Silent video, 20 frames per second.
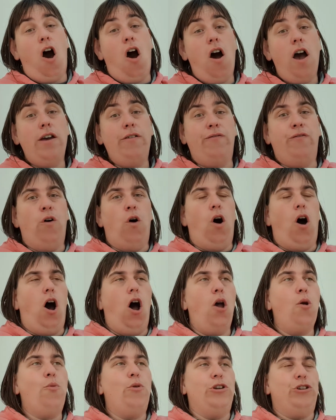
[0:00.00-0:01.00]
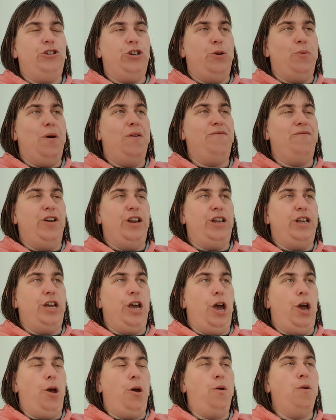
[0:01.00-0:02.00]
I thought I would do a
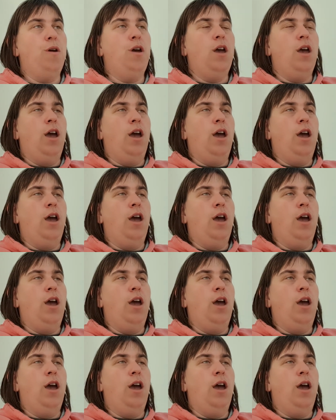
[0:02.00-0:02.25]
video